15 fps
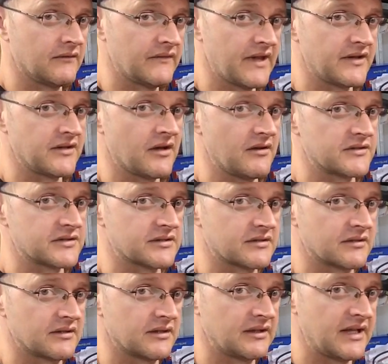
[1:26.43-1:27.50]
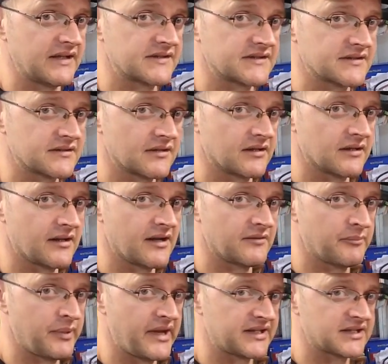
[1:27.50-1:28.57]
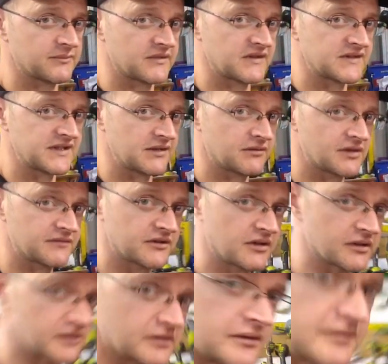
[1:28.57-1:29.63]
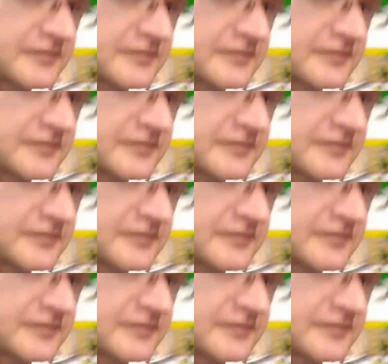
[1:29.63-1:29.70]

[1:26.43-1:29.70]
on that note, let's unpack them and see what I've got.